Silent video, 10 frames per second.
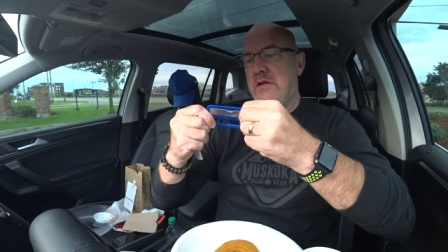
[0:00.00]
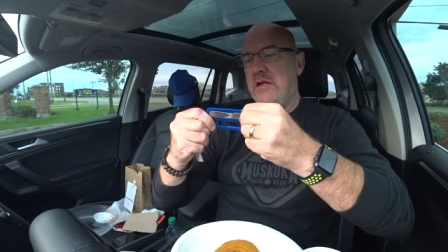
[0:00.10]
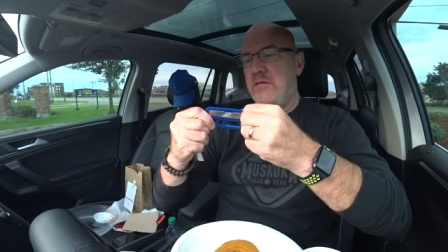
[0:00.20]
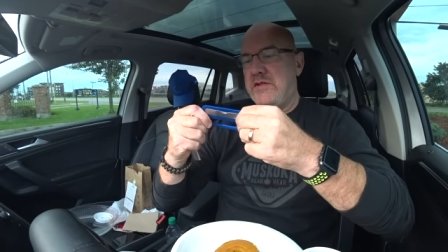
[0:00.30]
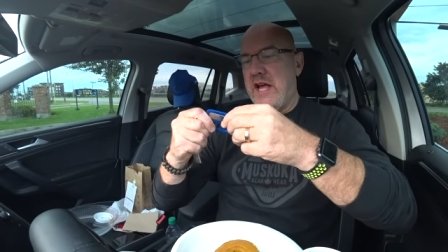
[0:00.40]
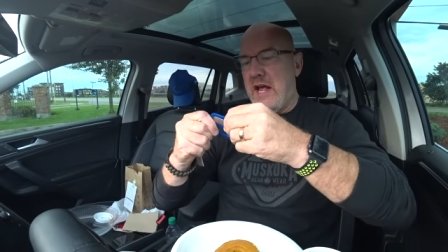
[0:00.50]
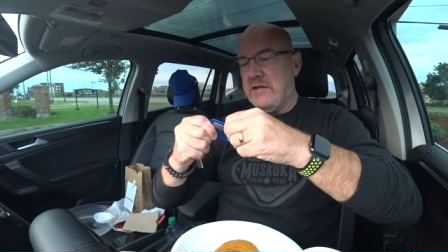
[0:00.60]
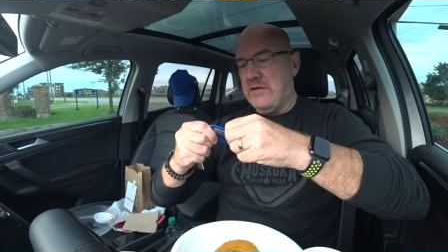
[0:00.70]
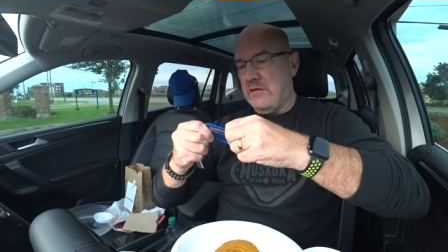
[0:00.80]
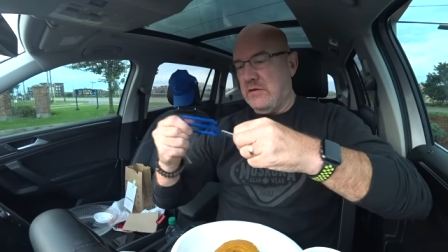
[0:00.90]

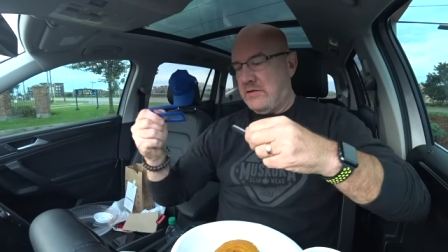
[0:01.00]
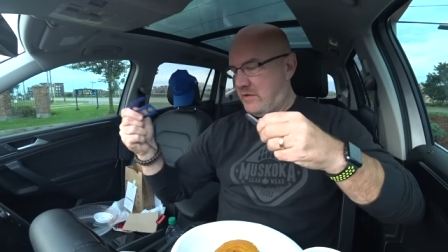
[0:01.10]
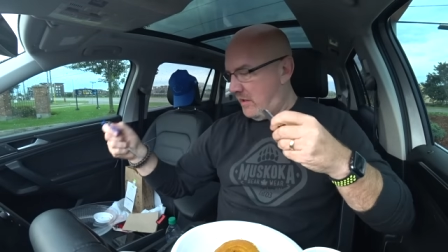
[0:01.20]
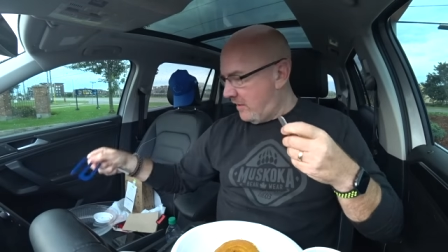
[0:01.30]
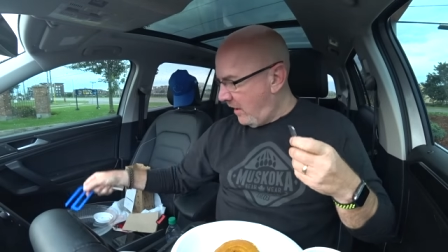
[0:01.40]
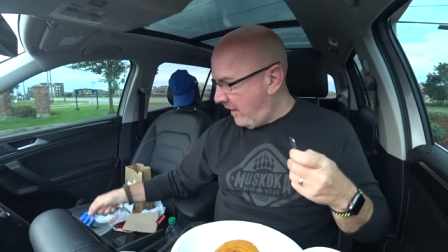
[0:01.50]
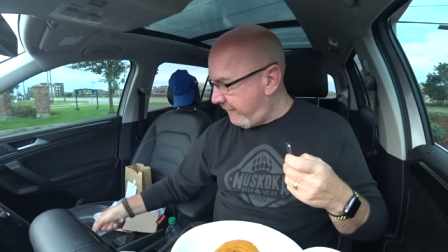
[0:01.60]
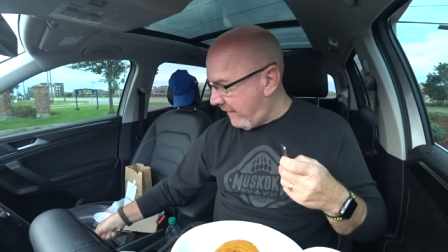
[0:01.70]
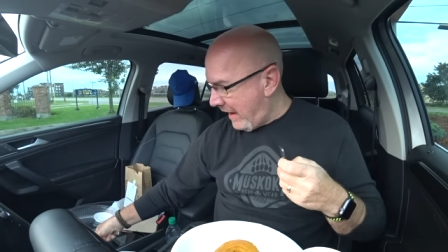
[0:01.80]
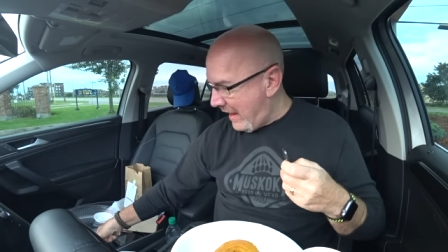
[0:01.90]
utensils, the
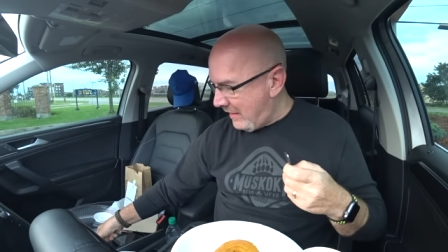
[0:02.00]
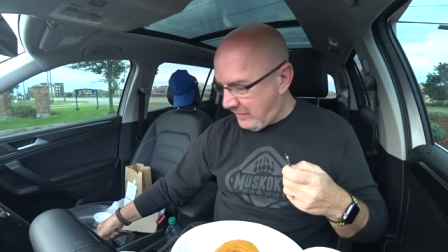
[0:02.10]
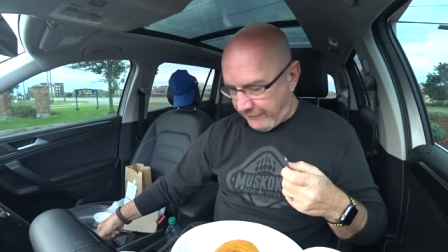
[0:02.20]
knife and